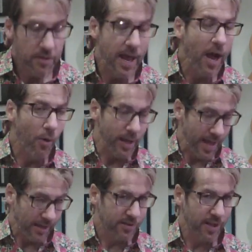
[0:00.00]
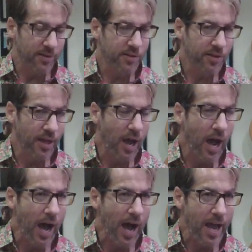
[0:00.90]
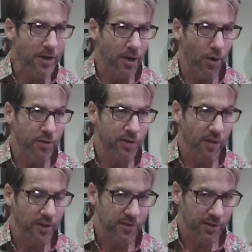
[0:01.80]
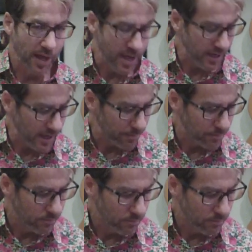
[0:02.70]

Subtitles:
Now we accent the high notes on the slide up.